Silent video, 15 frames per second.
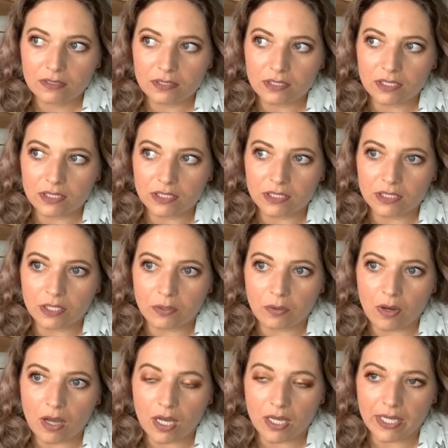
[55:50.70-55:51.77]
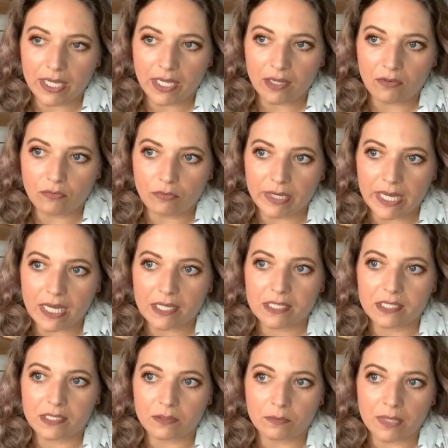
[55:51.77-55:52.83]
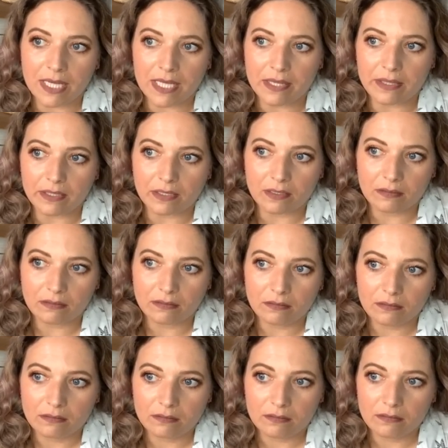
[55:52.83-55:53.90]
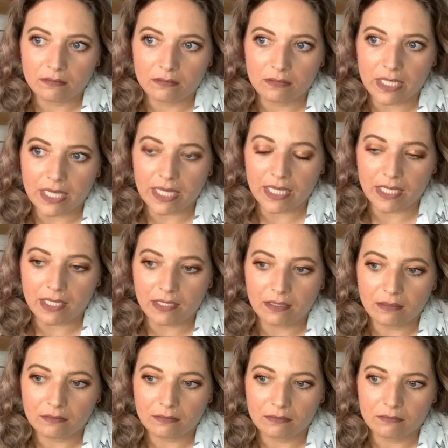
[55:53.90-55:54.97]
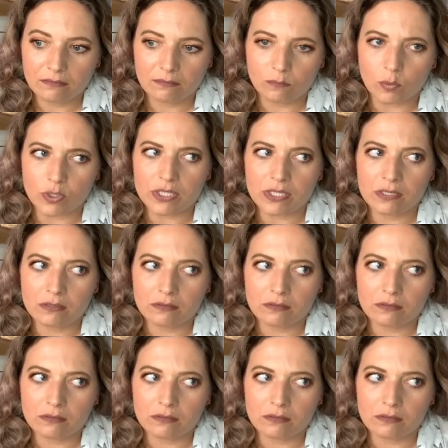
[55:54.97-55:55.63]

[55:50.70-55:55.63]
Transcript: you know, I react in a way that they wouldn't.